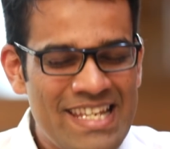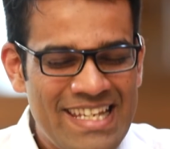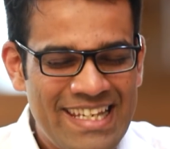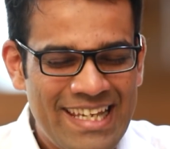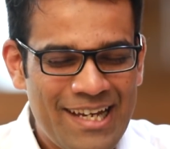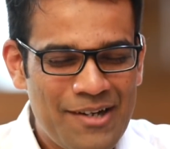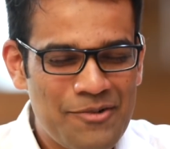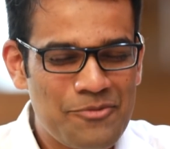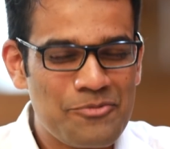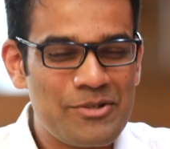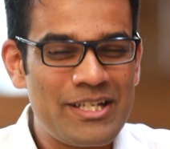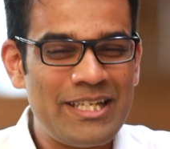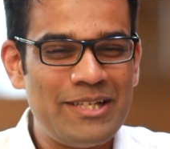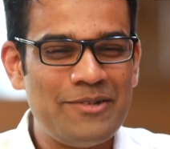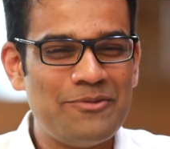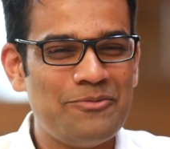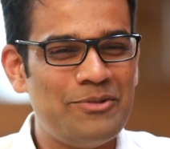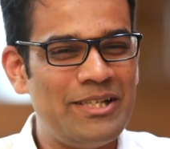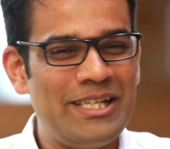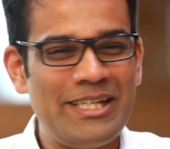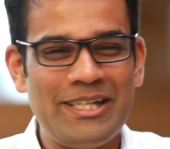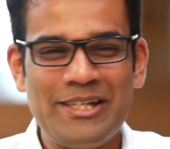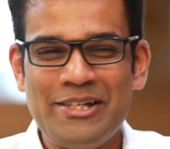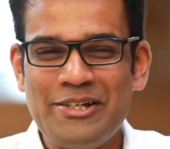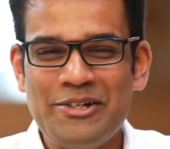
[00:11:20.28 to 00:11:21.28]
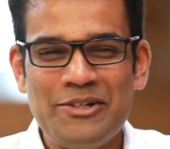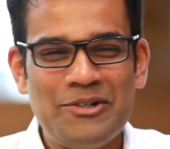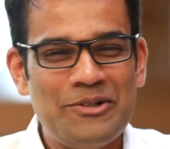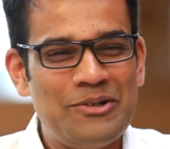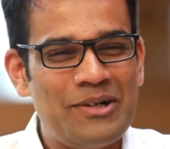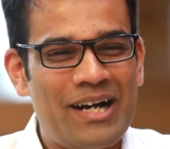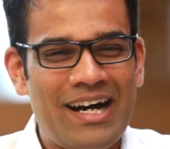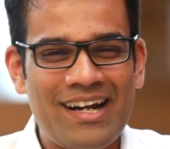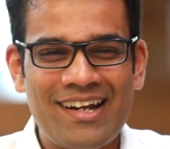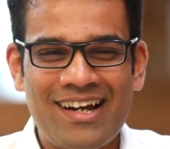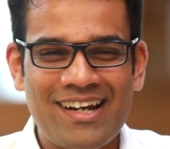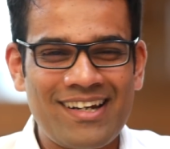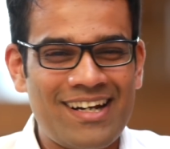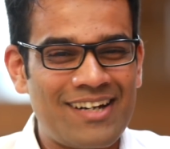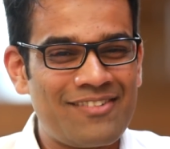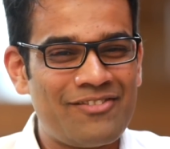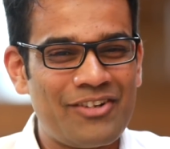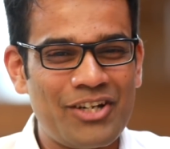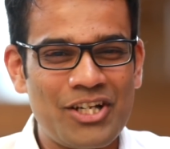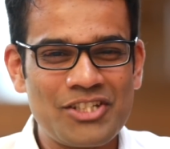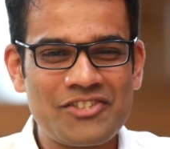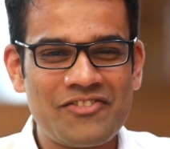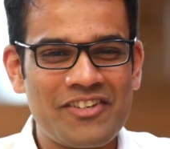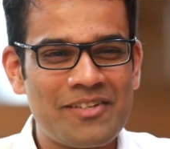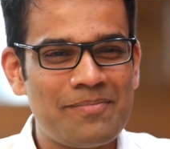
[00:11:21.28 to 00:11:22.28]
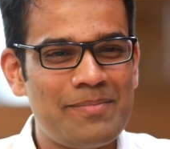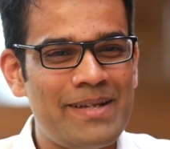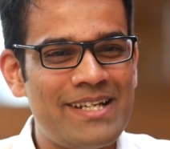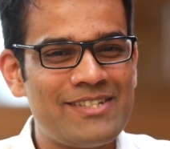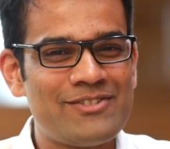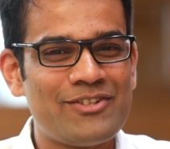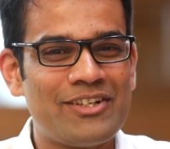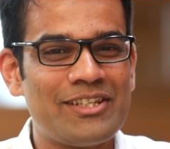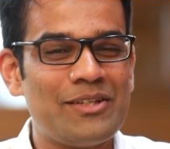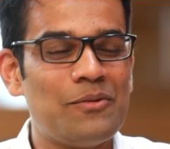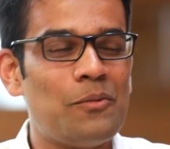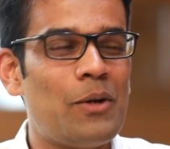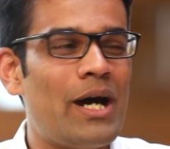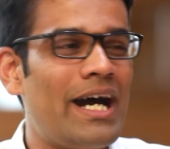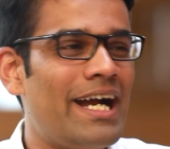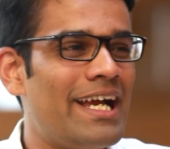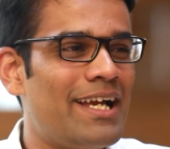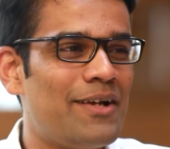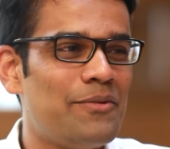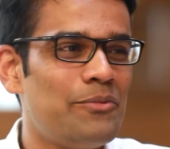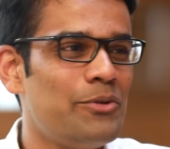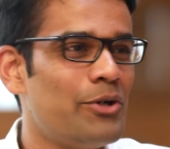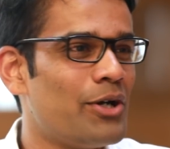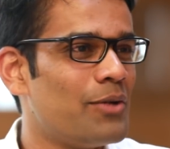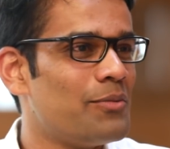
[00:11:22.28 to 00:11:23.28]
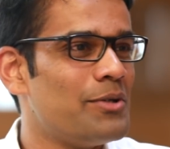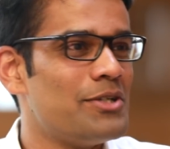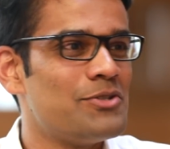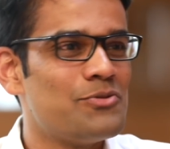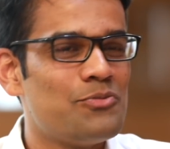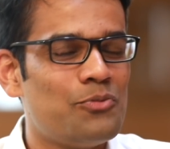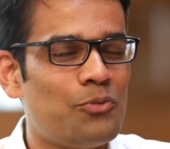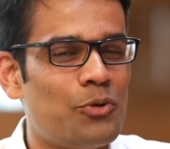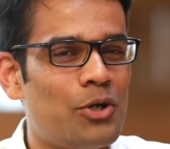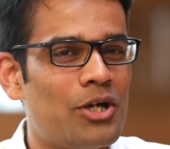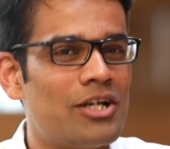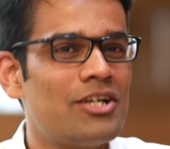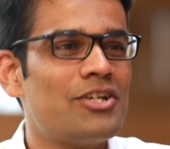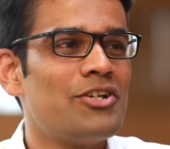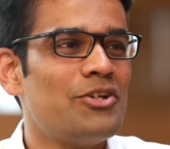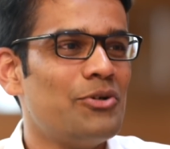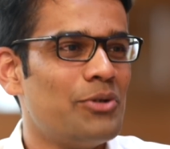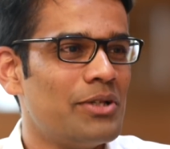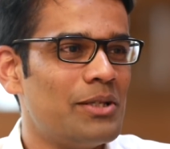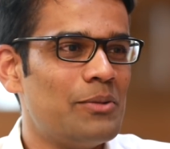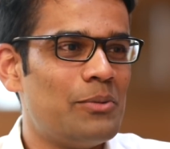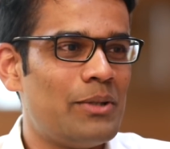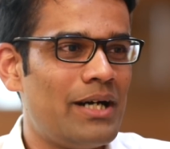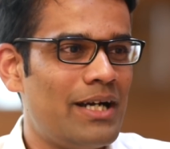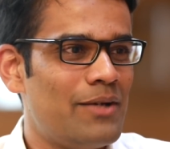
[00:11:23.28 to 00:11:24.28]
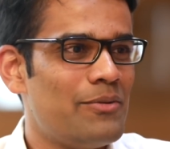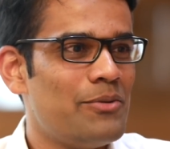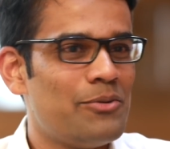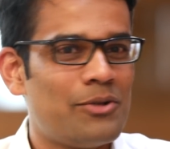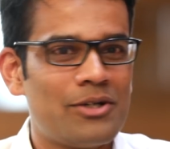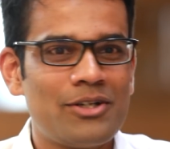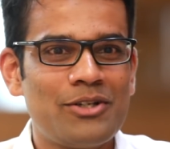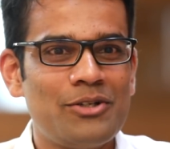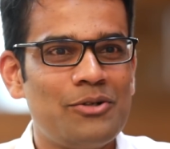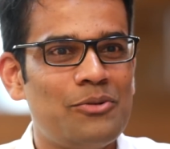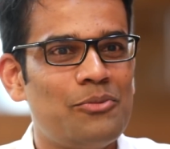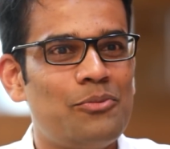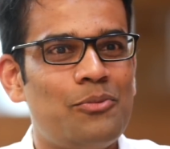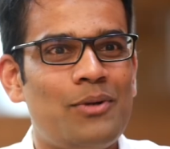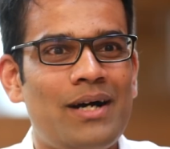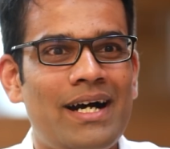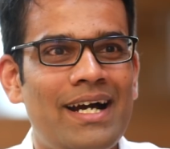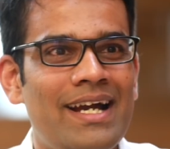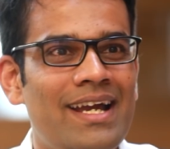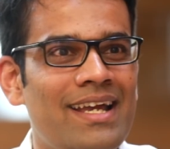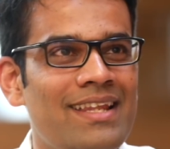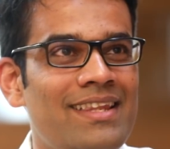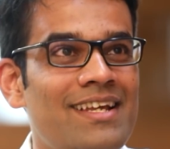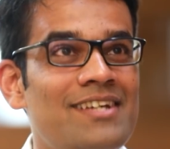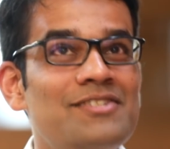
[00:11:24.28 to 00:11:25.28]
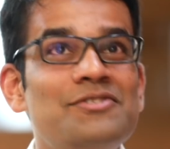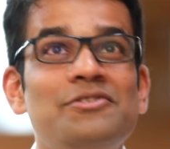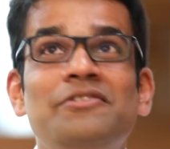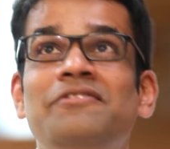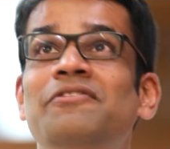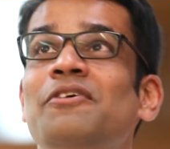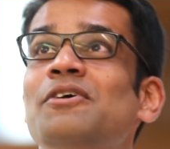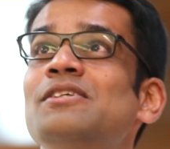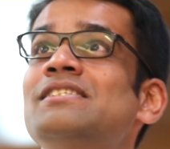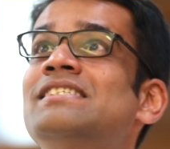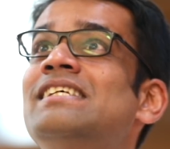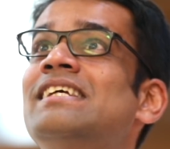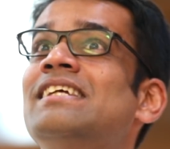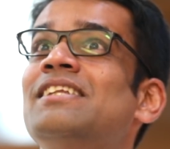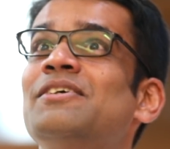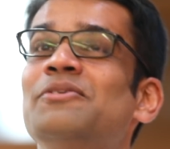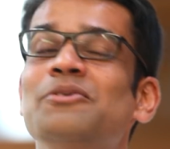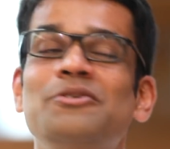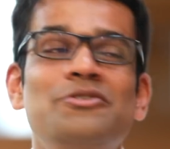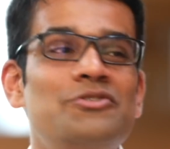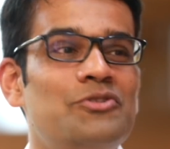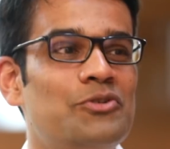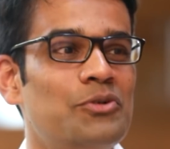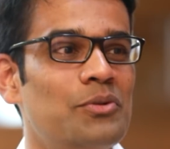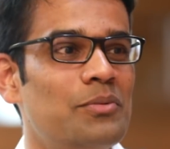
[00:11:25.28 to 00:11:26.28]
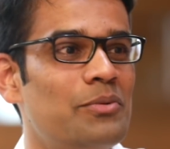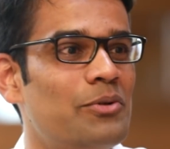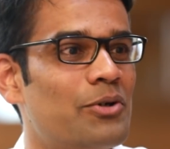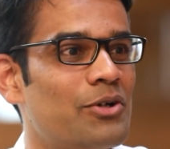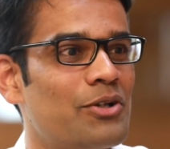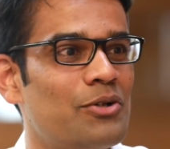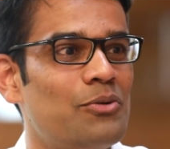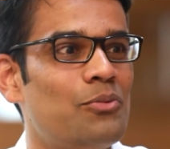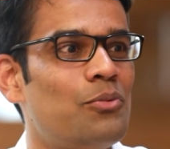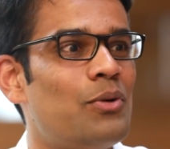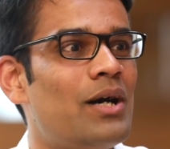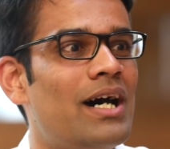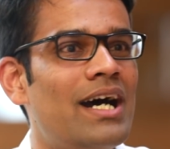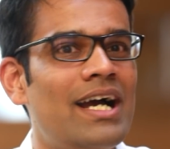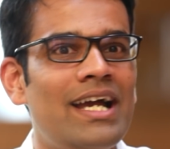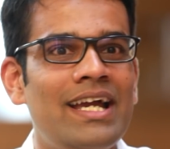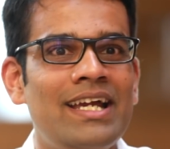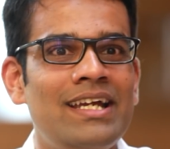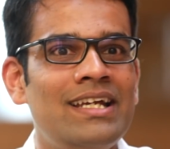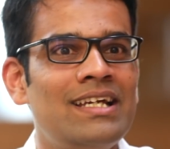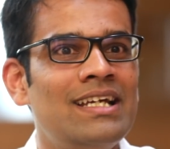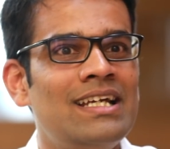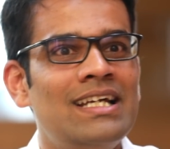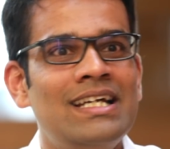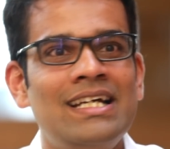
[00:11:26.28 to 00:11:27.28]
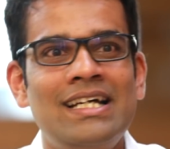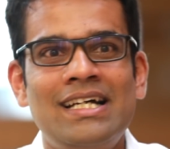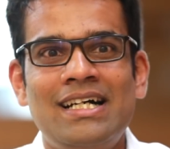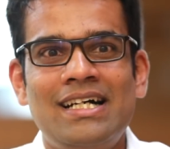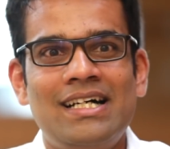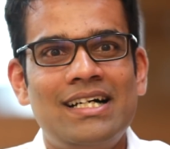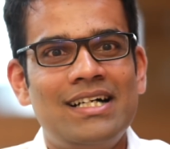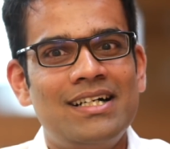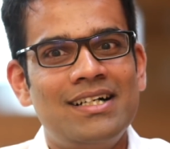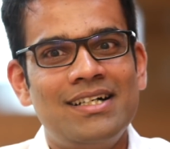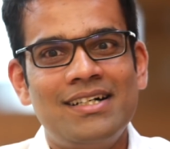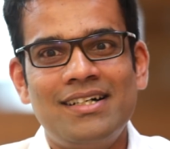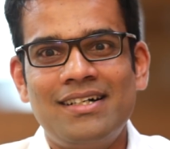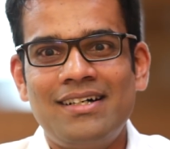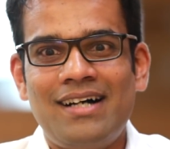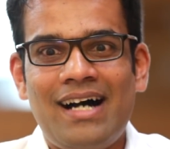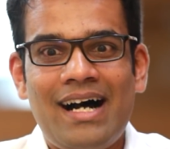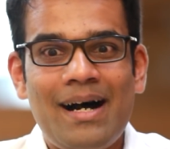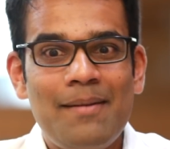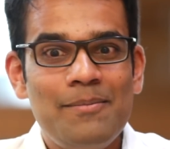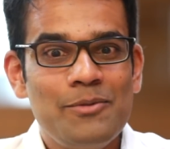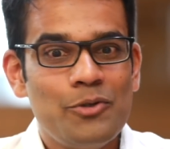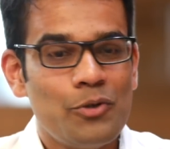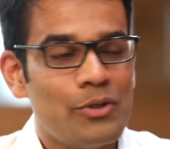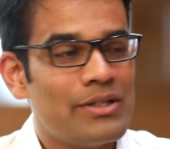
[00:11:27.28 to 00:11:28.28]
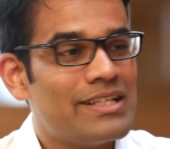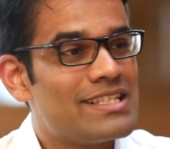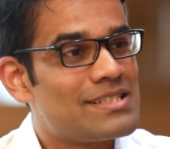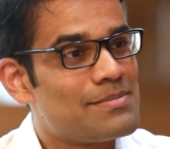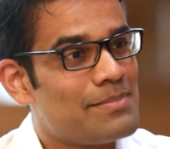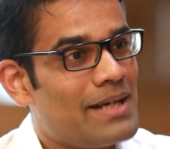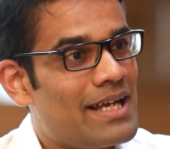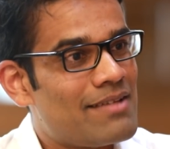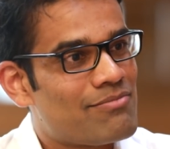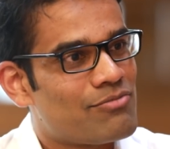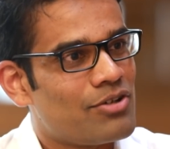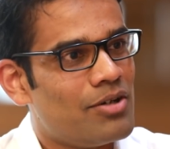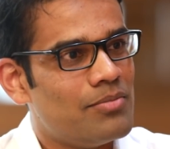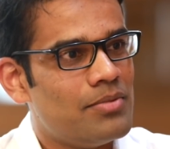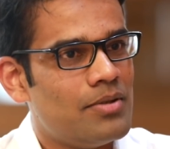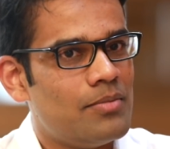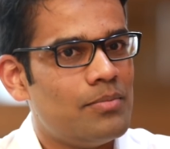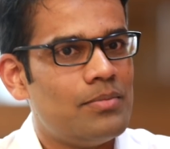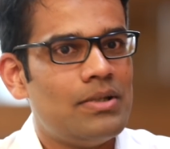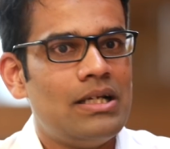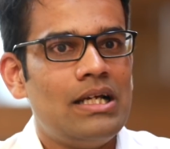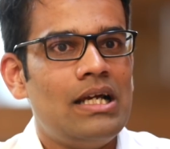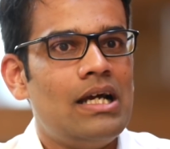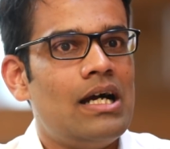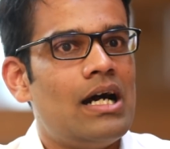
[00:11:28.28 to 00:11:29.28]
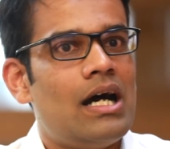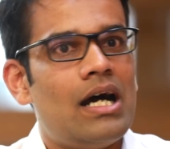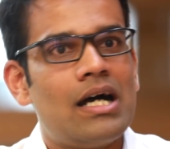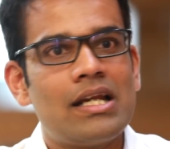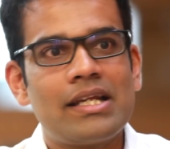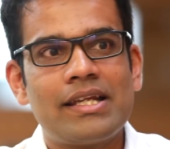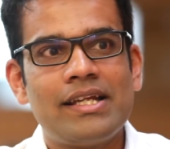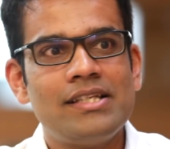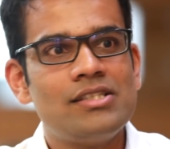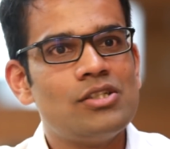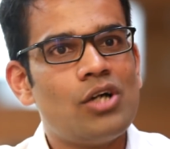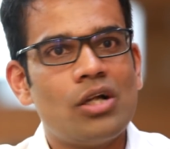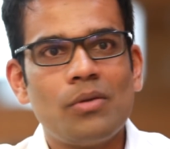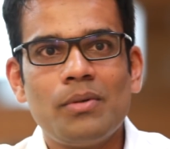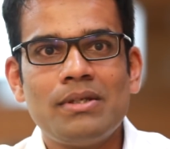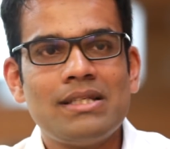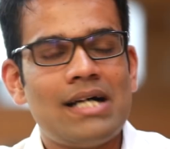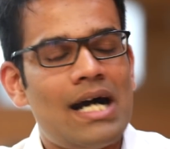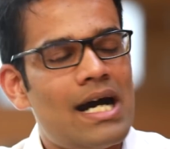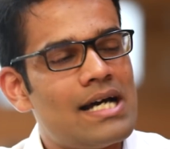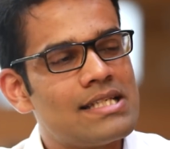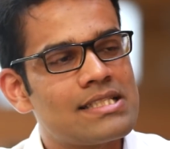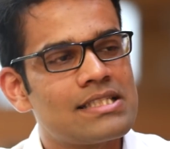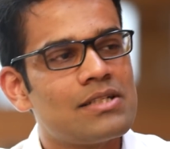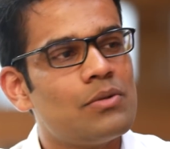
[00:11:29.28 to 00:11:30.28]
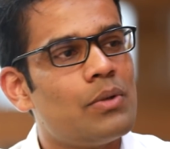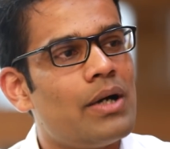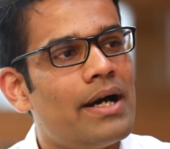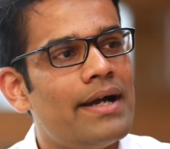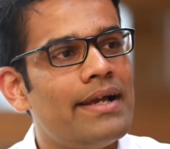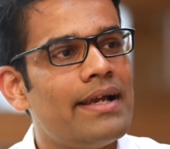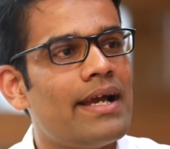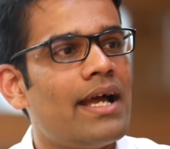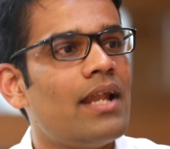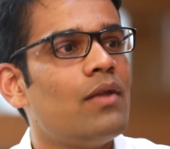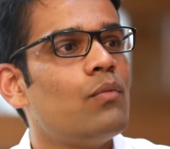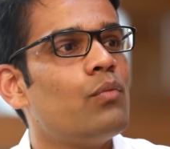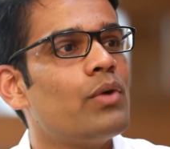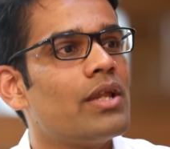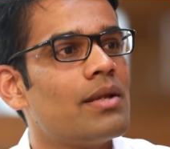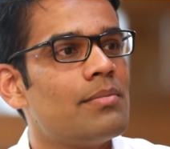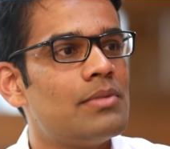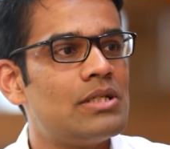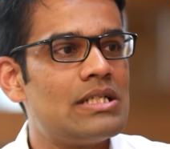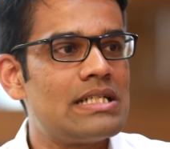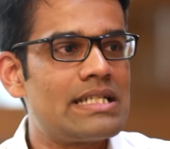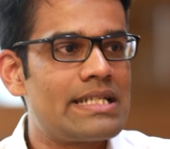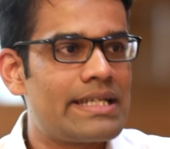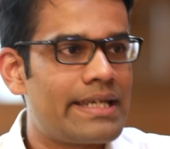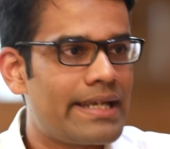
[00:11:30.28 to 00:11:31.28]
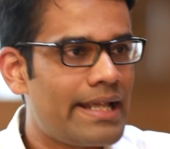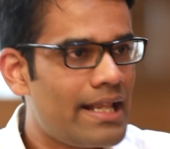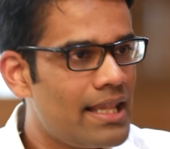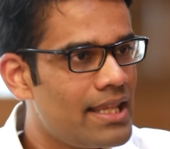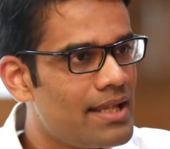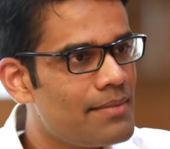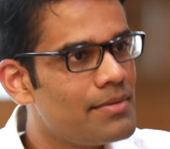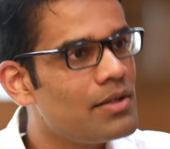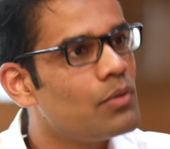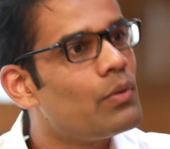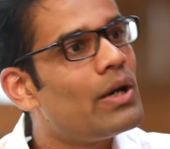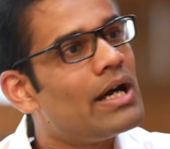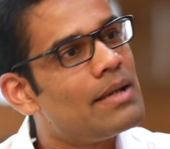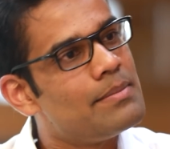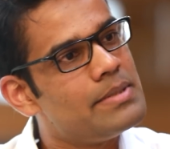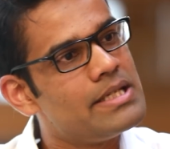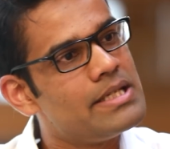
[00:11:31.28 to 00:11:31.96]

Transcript: Yeah, our philosophy is based on the why. We always want to know the why. We want to know why there's no falsity in the whole school. We want to know why I'm doing this math problem. Our kids always ask why, and we're able to tell them the why